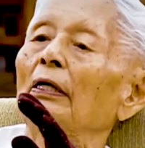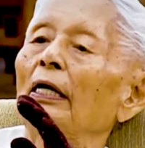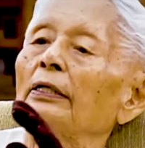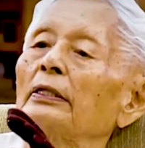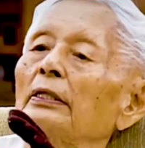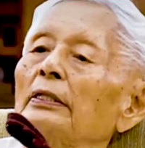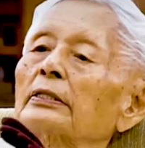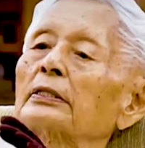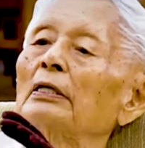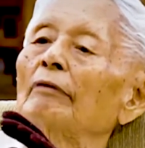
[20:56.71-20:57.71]
is
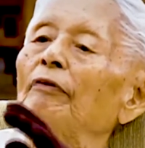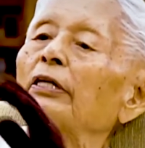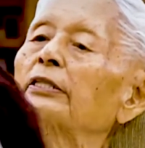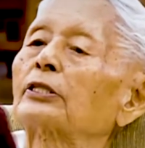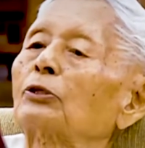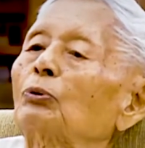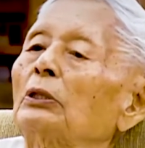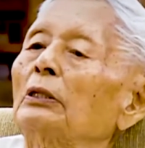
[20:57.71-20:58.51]
fixed to